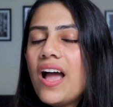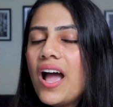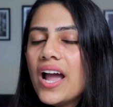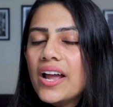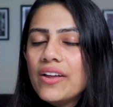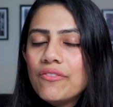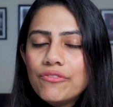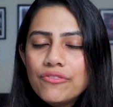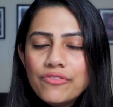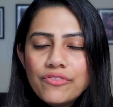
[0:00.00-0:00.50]

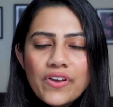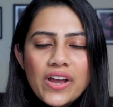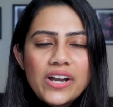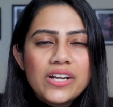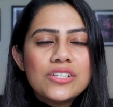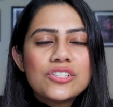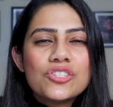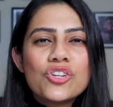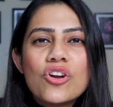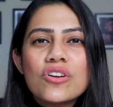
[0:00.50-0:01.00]
I
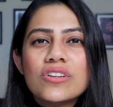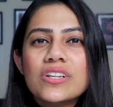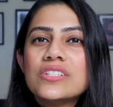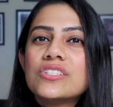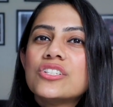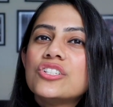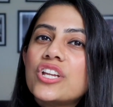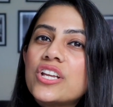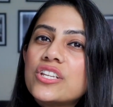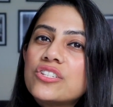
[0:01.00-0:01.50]
very strongly
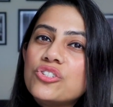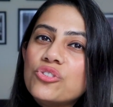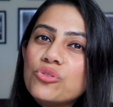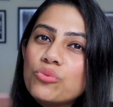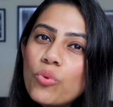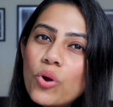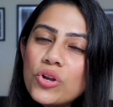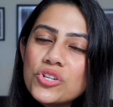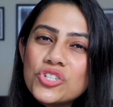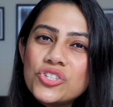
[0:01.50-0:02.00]
suggest you
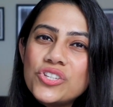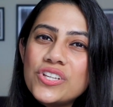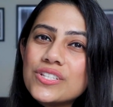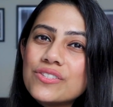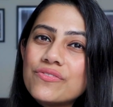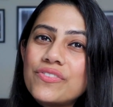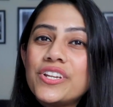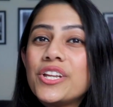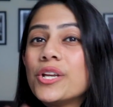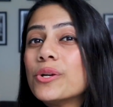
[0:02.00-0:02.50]
watch
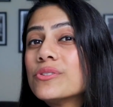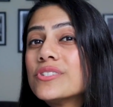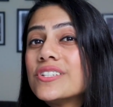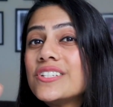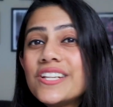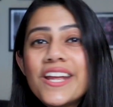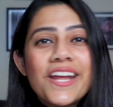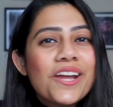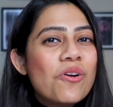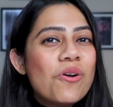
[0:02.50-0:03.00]
these videos,
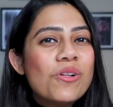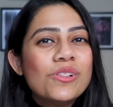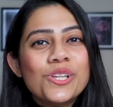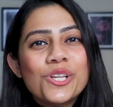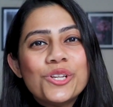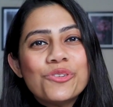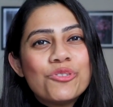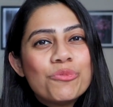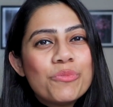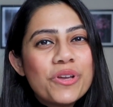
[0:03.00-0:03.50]
take all the
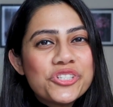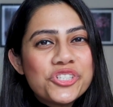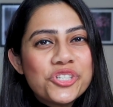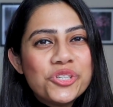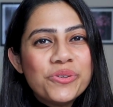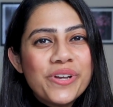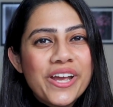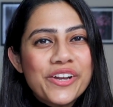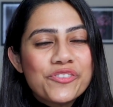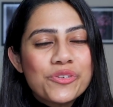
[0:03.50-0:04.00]

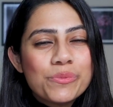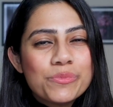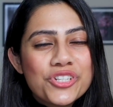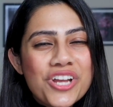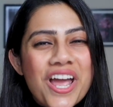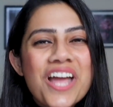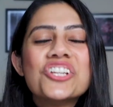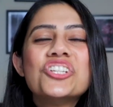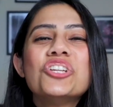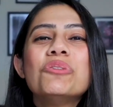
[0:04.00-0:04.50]
information you get from
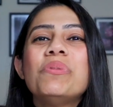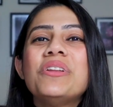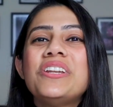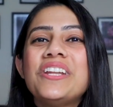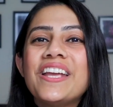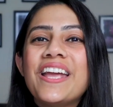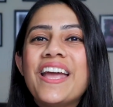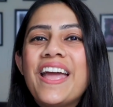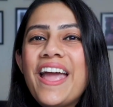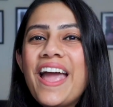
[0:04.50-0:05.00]

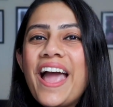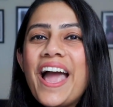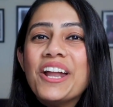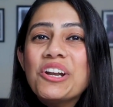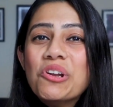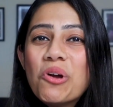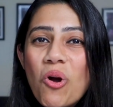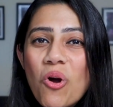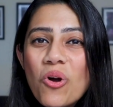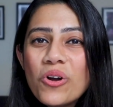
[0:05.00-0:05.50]
ChatGPT
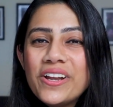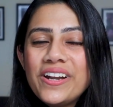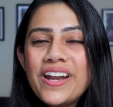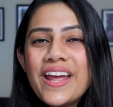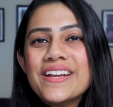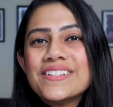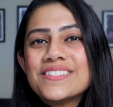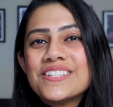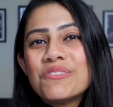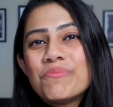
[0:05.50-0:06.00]
and
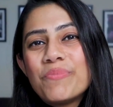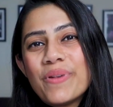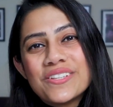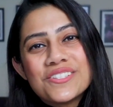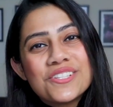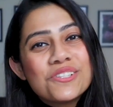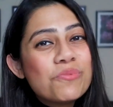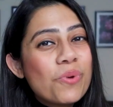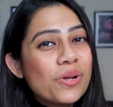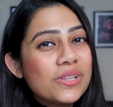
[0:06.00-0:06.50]
organize it
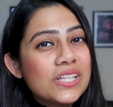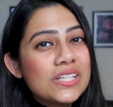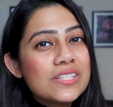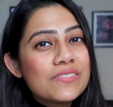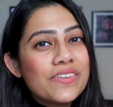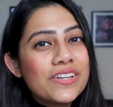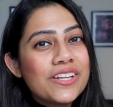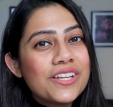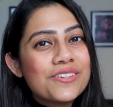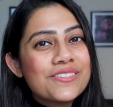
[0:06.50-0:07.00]
based on what these
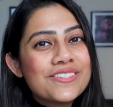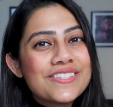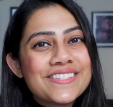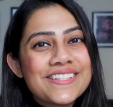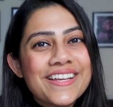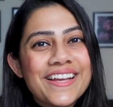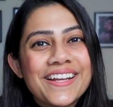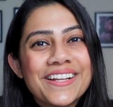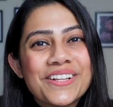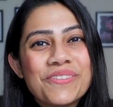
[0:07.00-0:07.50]
videos
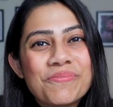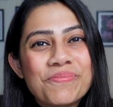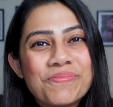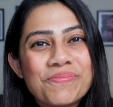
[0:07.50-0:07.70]
say.